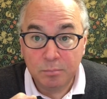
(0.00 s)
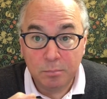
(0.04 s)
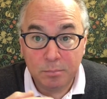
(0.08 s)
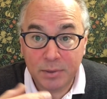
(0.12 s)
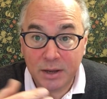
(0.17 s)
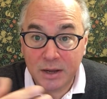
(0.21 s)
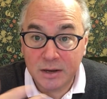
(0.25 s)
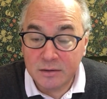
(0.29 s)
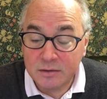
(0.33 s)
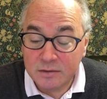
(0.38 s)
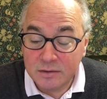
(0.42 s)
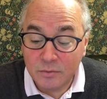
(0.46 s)

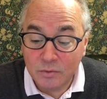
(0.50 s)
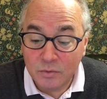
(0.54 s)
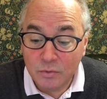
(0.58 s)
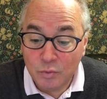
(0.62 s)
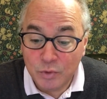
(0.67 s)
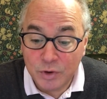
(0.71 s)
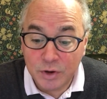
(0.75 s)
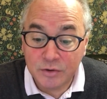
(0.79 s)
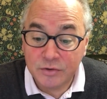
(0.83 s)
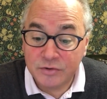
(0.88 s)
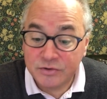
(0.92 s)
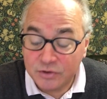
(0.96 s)
But
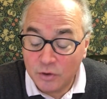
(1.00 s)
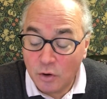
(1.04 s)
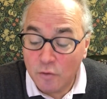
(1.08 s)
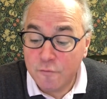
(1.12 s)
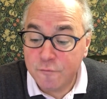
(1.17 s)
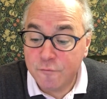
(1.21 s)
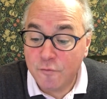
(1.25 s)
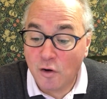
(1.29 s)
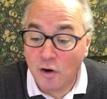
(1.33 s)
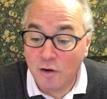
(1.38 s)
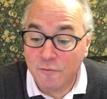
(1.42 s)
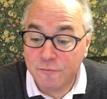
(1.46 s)
we are so
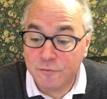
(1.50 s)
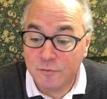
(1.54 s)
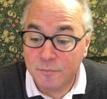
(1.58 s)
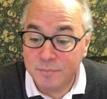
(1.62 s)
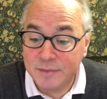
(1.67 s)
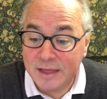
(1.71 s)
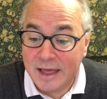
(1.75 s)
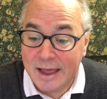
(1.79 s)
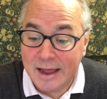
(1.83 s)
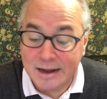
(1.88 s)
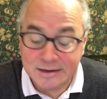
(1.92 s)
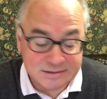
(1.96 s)
far from
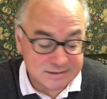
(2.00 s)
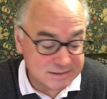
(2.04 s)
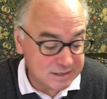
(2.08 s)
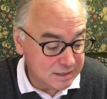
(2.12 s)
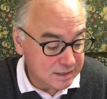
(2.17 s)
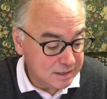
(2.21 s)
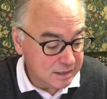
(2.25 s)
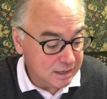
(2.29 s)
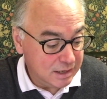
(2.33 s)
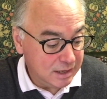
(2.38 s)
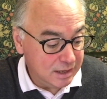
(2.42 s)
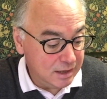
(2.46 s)
that.
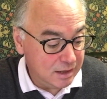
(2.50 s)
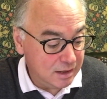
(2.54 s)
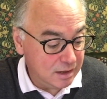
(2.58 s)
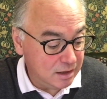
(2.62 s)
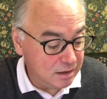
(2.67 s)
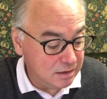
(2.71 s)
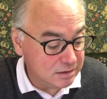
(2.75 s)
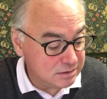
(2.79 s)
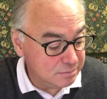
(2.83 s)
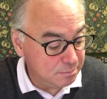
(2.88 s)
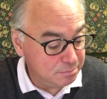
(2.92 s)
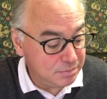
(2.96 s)
You
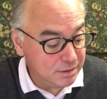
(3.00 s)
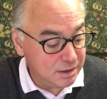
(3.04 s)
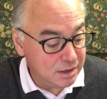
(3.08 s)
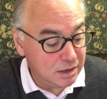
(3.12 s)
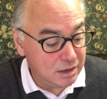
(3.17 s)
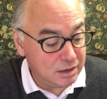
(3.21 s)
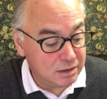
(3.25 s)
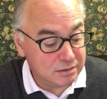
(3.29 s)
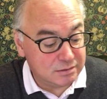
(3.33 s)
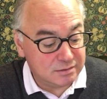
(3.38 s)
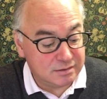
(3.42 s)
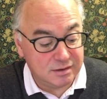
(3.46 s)

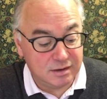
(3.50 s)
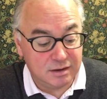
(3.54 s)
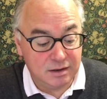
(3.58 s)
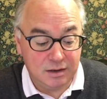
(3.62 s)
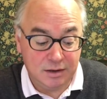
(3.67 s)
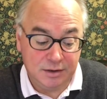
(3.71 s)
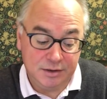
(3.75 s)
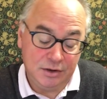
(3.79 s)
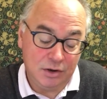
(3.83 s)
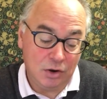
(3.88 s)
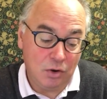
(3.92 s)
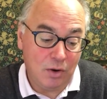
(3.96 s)

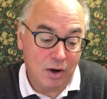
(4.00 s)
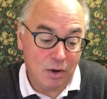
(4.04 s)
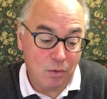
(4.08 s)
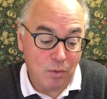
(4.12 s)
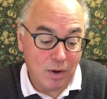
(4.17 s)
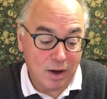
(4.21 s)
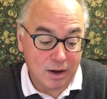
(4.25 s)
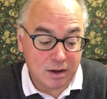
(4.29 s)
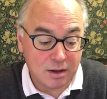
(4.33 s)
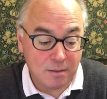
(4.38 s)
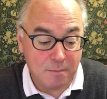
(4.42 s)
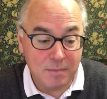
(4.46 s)
know, I
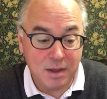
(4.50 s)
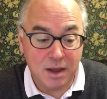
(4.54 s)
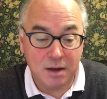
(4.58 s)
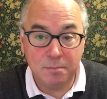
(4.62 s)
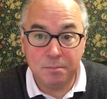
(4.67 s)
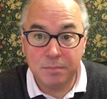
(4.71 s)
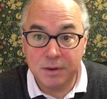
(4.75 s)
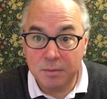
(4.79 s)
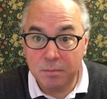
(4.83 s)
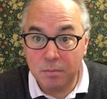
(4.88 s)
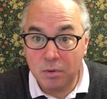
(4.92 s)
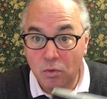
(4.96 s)

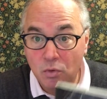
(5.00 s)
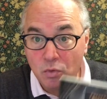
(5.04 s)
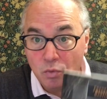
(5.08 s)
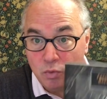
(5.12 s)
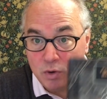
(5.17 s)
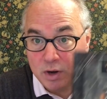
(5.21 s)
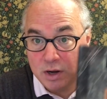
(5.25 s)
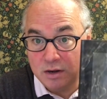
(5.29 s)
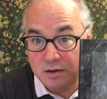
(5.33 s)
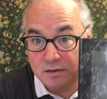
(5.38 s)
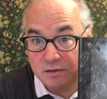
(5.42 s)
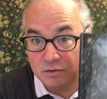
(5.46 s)
recommend people
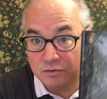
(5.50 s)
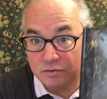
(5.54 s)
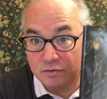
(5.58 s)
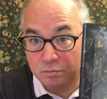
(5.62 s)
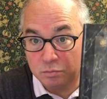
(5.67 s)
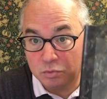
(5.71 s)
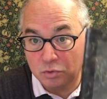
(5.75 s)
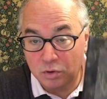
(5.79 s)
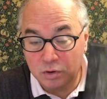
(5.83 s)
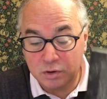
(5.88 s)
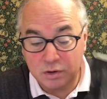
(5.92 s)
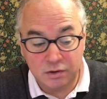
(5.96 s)
read this
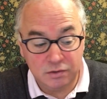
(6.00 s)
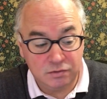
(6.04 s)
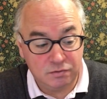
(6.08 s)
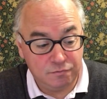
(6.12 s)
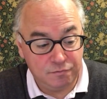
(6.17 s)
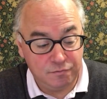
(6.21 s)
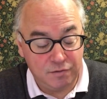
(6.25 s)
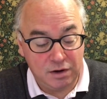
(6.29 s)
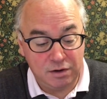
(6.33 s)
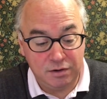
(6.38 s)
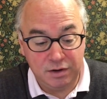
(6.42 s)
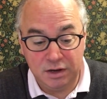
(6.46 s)
book. It's
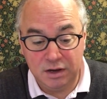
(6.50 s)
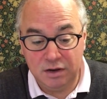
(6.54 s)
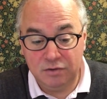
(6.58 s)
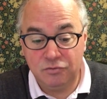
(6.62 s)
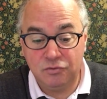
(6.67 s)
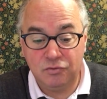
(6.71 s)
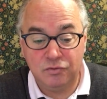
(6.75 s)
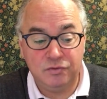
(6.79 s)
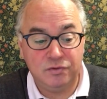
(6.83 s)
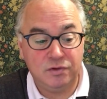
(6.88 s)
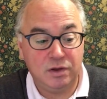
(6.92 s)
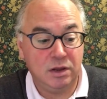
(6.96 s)
very
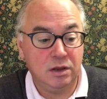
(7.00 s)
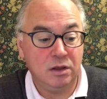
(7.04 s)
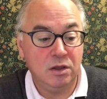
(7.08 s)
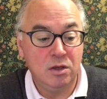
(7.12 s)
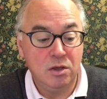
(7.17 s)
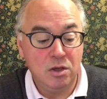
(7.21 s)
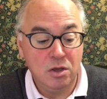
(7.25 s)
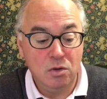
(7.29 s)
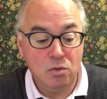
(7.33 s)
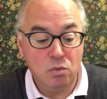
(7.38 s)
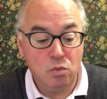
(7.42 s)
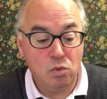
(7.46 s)
interesting.
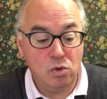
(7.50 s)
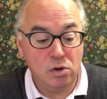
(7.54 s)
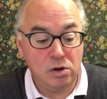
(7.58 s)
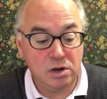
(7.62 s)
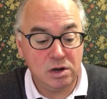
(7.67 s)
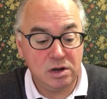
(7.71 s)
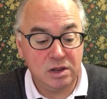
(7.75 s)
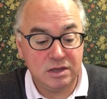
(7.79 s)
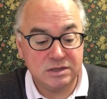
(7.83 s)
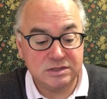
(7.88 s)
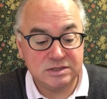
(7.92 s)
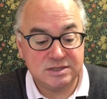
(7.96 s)
What
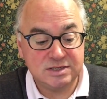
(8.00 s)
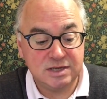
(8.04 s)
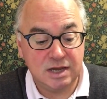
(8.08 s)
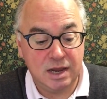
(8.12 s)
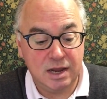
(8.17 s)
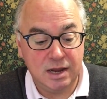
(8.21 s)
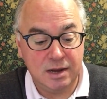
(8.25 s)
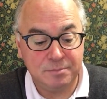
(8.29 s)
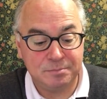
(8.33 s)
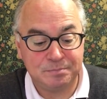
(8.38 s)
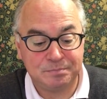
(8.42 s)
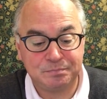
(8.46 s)
do they
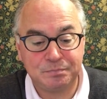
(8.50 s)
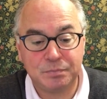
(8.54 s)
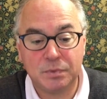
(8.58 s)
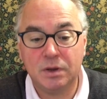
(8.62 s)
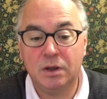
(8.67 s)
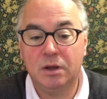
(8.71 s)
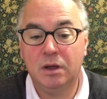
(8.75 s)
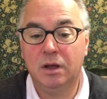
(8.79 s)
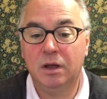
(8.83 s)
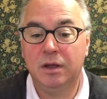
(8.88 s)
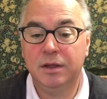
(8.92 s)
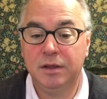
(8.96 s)
say
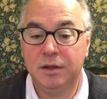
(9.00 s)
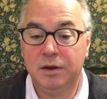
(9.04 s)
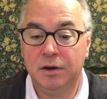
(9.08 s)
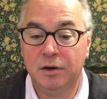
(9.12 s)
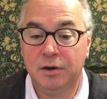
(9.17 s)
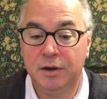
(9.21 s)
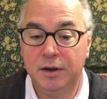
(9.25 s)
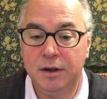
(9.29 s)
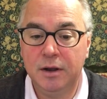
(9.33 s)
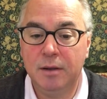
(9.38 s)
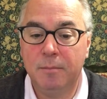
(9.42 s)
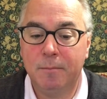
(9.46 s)
here
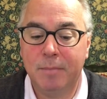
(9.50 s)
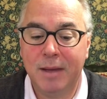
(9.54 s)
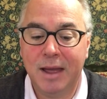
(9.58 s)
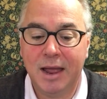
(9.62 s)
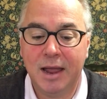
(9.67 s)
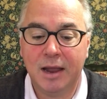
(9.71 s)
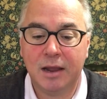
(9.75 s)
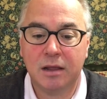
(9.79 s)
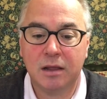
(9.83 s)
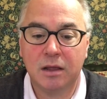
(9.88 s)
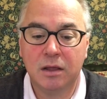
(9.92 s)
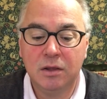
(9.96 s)
in the
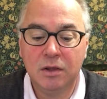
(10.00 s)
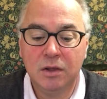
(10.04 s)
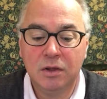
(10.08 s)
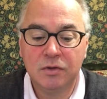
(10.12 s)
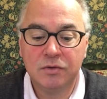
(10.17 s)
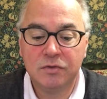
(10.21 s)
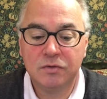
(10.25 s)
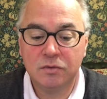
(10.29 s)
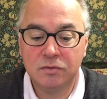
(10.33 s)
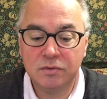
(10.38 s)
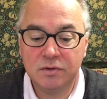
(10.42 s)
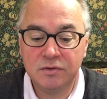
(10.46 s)
back?
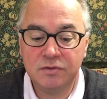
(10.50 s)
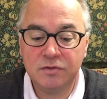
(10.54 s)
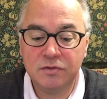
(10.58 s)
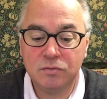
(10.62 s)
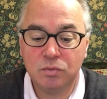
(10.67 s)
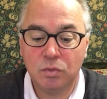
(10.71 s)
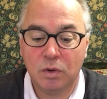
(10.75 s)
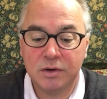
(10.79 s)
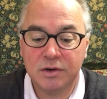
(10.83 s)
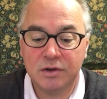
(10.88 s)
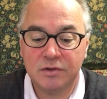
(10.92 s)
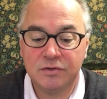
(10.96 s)
So this is
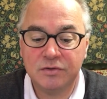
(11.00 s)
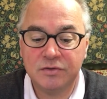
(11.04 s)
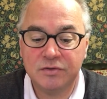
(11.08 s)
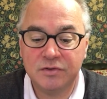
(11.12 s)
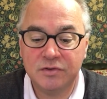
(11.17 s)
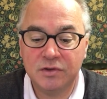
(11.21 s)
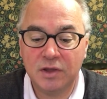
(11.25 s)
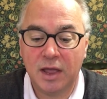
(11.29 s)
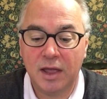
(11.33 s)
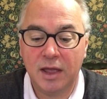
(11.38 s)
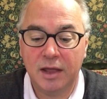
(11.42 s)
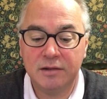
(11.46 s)
what it
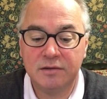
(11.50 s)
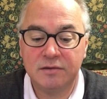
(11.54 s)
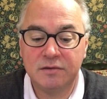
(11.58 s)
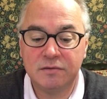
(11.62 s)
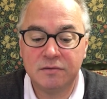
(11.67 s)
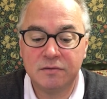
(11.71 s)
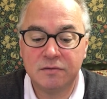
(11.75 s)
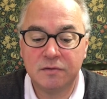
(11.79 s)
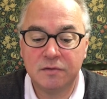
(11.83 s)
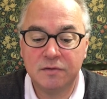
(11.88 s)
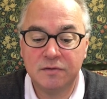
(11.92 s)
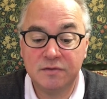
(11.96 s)

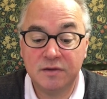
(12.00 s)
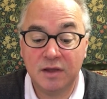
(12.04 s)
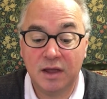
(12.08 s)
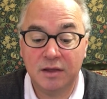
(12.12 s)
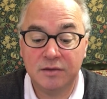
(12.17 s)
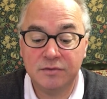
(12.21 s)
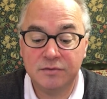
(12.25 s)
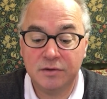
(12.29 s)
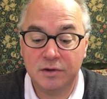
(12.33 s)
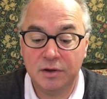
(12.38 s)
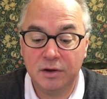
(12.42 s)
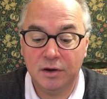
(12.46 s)

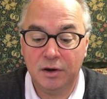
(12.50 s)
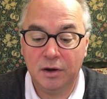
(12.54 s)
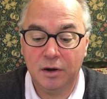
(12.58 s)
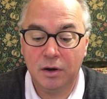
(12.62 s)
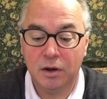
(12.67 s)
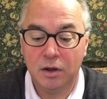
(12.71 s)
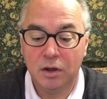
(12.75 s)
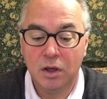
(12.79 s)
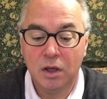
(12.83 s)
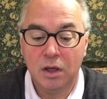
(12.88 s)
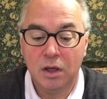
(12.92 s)
says here.